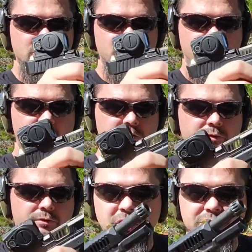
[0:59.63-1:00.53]
Ryan,
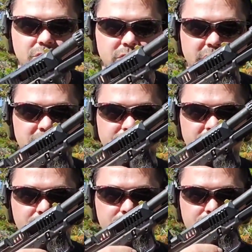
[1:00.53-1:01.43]
let's go to the next
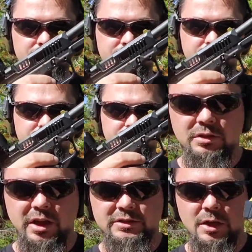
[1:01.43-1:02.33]
frame.
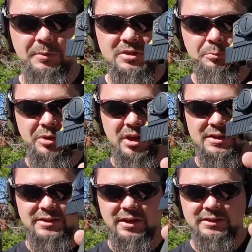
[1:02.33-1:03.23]
The next up is a
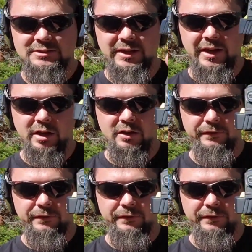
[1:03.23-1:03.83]
PSA Dagger